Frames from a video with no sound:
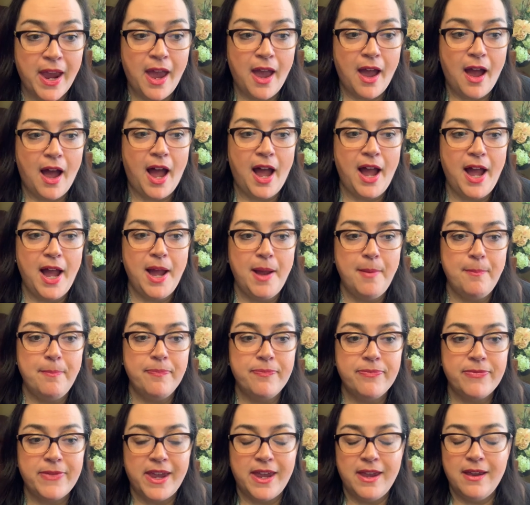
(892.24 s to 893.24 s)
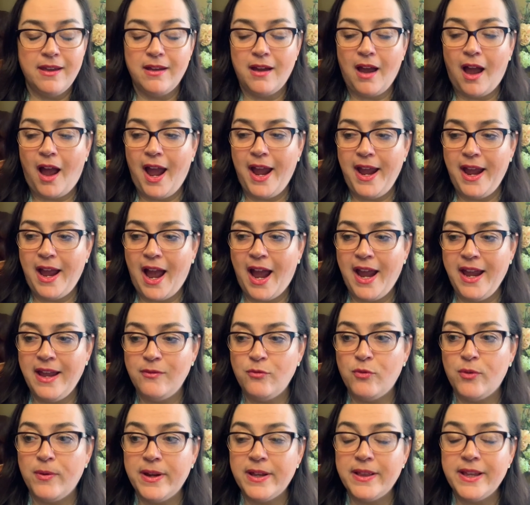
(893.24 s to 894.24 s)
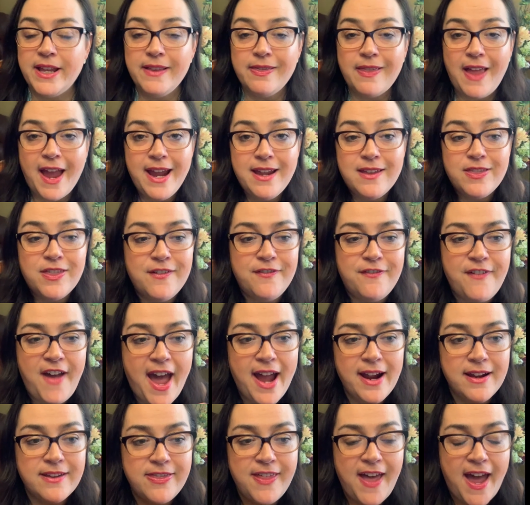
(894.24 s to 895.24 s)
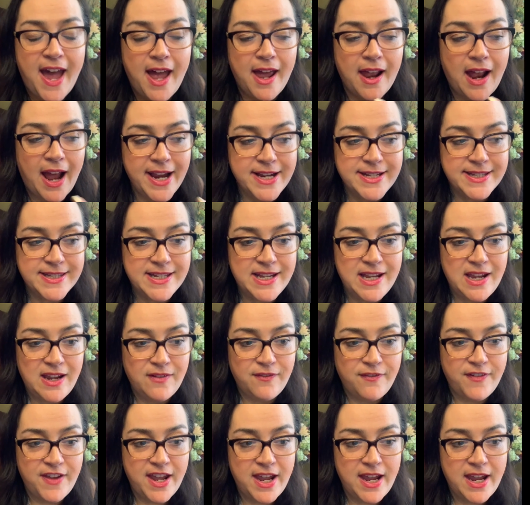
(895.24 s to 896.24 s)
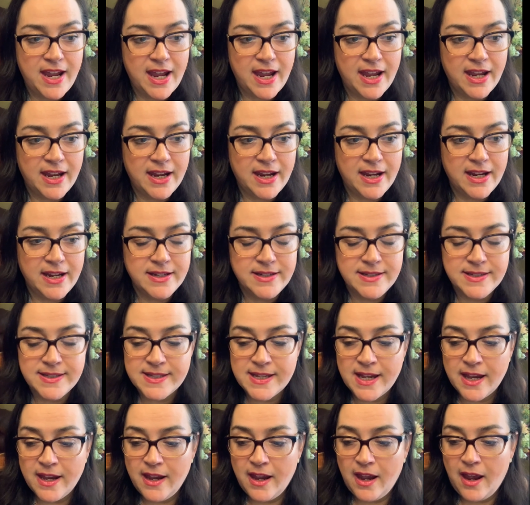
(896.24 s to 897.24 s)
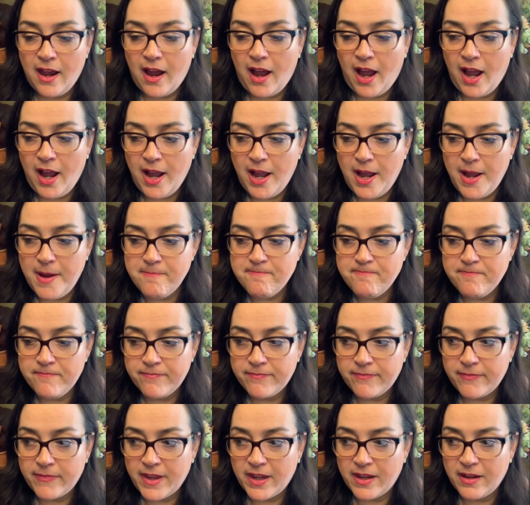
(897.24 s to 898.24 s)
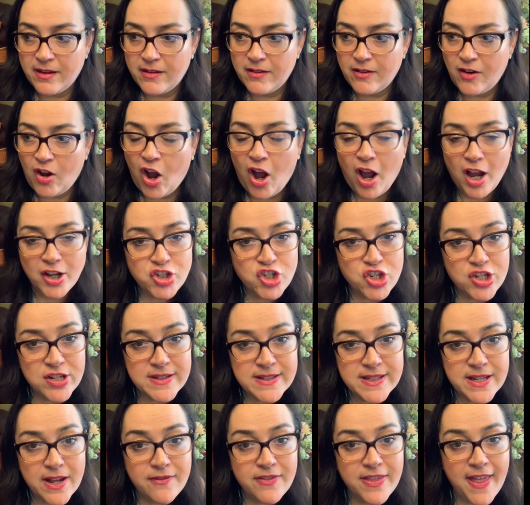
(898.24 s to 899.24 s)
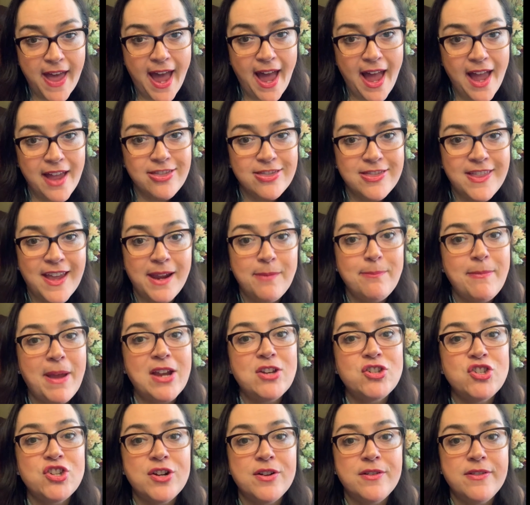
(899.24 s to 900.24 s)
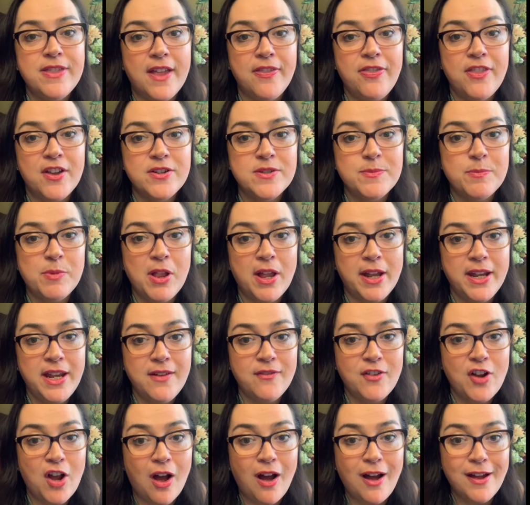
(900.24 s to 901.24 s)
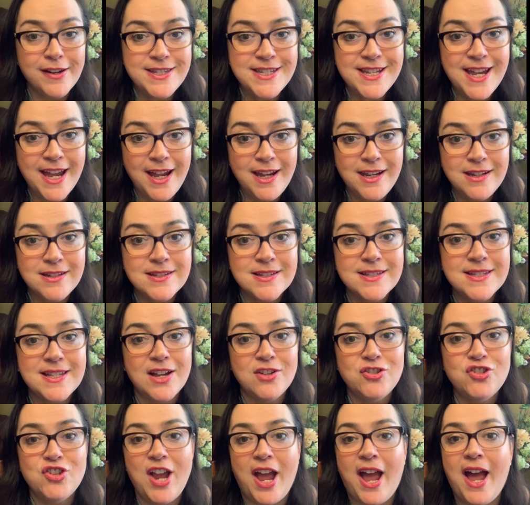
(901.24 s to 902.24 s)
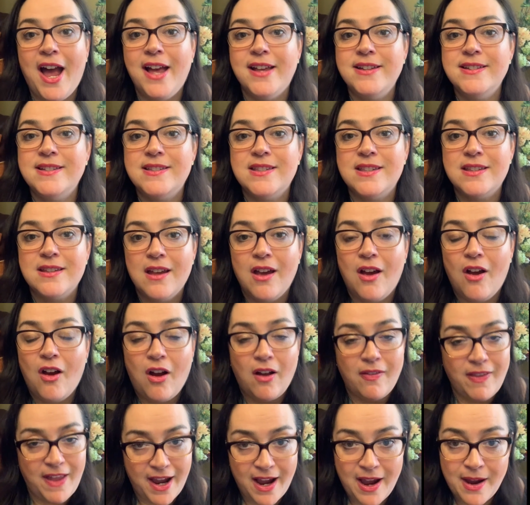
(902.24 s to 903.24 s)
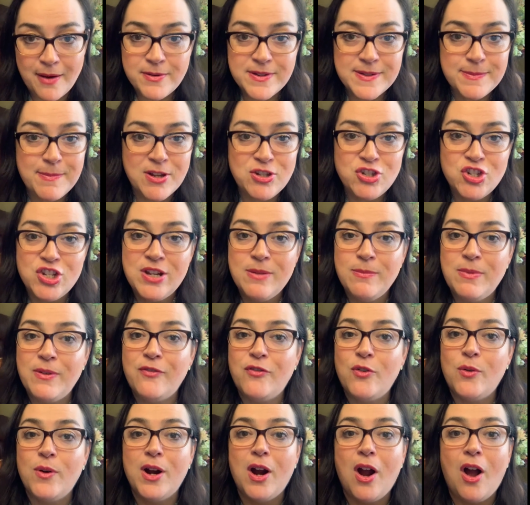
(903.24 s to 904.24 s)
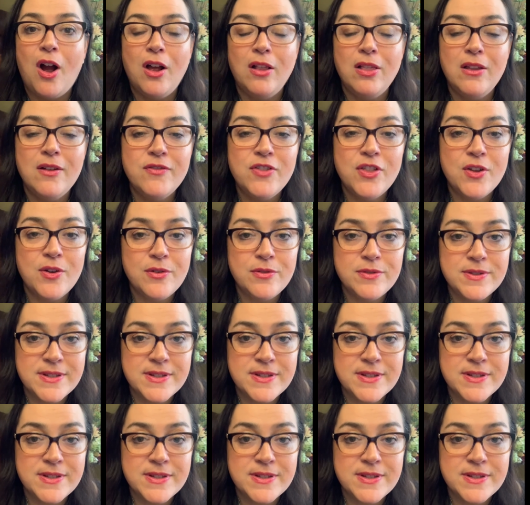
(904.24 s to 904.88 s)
I really like the fact that ICEV is conscious of that. They make sure that there's plenty of content, such as, like I was mentioning before, all of those